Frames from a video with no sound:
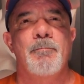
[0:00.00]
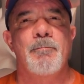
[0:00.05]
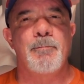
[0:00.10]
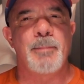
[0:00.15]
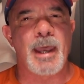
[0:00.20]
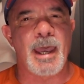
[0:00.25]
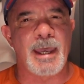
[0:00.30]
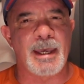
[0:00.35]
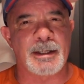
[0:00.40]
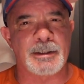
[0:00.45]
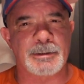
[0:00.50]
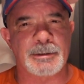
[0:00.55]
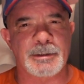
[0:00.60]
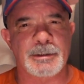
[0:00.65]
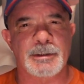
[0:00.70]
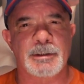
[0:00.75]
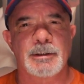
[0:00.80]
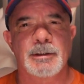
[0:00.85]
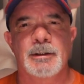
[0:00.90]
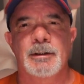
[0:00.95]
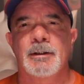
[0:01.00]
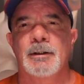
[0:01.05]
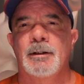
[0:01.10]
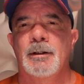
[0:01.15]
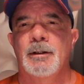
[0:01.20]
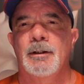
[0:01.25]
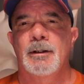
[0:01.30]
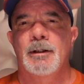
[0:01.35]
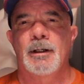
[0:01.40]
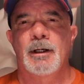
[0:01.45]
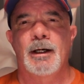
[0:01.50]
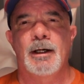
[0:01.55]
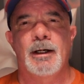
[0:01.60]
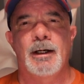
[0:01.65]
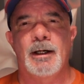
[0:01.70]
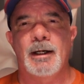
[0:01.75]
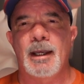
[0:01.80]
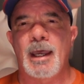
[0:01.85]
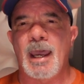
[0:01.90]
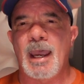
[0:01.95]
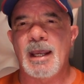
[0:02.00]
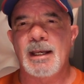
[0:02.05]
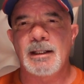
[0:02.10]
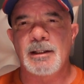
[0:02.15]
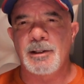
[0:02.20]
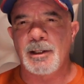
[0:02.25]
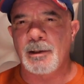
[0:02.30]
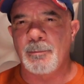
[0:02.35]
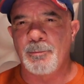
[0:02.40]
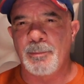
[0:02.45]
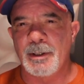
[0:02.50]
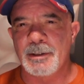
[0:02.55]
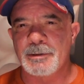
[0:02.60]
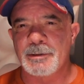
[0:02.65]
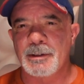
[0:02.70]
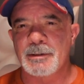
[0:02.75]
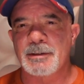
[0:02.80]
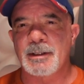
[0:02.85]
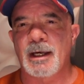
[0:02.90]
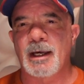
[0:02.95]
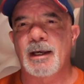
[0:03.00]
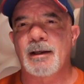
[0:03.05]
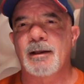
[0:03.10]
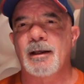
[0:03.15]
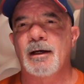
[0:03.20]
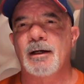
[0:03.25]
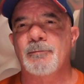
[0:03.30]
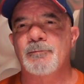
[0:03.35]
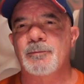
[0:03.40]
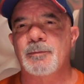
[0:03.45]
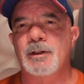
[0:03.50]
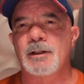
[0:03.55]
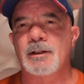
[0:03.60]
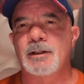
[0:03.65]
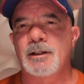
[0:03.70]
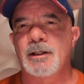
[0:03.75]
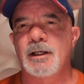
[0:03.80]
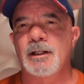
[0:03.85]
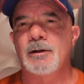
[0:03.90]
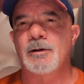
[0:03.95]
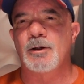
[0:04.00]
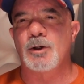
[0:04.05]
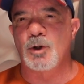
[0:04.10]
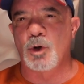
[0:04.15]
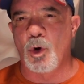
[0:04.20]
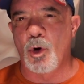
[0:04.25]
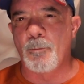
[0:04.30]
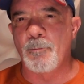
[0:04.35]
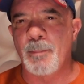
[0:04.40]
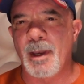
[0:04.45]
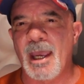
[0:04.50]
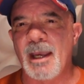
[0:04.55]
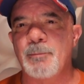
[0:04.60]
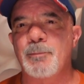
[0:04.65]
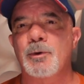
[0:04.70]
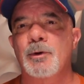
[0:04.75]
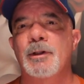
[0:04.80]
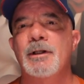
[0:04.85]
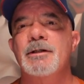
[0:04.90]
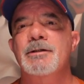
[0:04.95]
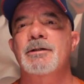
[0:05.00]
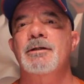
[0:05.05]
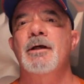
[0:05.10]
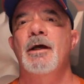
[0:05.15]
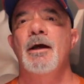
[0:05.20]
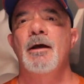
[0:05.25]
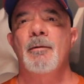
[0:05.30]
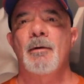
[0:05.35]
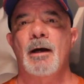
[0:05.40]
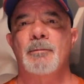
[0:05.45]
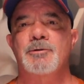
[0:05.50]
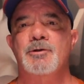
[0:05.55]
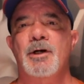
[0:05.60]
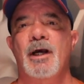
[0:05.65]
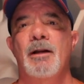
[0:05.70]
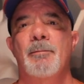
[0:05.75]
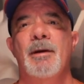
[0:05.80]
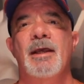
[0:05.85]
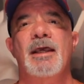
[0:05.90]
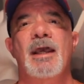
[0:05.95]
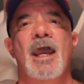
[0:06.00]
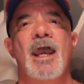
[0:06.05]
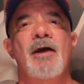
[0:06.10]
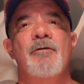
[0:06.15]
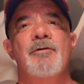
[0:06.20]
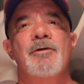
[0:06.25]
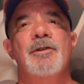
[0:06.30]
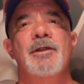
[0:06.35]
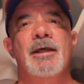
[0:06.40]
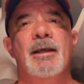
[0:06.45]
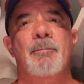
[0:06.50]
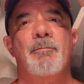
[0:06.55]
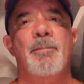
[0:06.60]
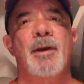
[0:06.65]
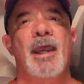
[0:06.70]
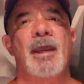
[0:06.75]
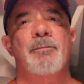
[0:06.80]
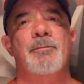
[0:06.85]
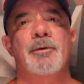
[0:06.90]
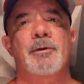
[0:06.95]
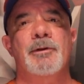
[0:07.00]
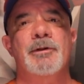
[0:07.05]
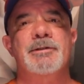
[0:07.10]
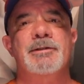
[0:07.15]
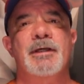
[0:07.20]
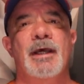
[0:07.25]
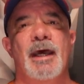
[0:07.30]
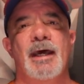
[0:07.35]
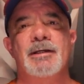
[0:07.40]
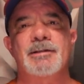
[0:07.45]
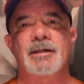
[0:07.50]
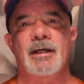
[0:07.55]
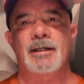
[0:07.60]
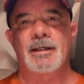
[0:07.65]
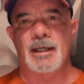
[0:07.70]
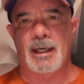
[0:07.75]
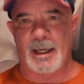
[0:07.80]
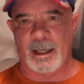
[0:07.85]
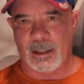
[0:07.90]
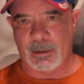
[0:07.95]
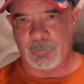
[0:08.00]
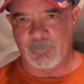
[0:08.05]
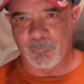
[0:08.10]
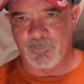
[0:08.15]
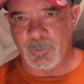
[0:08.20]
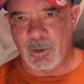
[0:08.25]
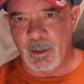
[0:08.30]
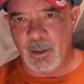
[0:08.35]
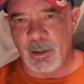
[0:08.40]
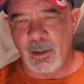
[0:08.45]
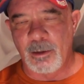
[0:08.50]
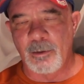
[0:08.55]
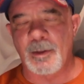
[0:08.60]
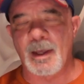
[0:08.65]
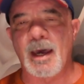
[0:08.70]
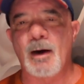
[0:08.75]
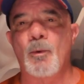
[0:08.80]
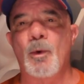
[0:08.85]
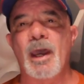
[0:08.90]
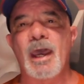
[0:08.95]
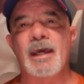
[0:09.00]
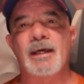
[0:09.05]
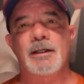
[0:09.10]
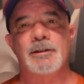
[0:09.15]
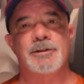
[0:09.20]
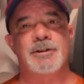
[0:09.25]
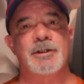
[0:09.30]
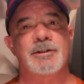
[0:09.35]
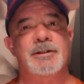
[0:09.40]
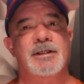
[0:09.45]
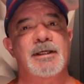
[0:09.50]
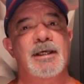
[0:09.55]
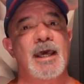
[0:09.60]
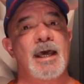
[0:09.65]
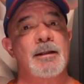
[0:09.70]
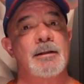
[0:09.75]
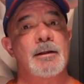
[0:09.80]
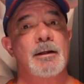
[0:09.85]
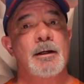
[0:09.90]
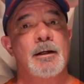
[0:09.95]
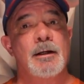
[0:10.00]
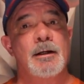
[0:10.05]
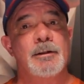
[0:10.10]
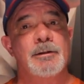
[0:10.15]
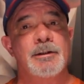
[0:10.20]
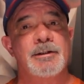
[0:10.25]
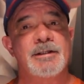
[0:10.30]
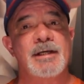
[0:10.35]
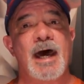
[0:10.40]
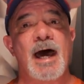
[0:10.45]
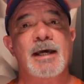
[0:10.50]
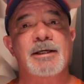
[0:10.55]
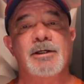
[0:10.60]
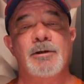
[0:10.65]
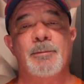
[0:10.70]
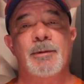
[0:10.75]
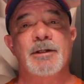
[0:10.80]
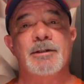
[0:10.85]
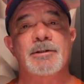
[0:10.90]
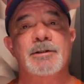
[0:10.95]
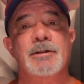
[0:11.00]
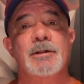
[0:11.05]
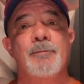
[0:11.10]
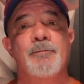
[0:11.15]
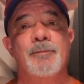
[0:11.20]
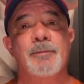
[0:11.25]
banks, anything business, going paperless. I'm trying to make everything paperless as I can. That way I can just get the documents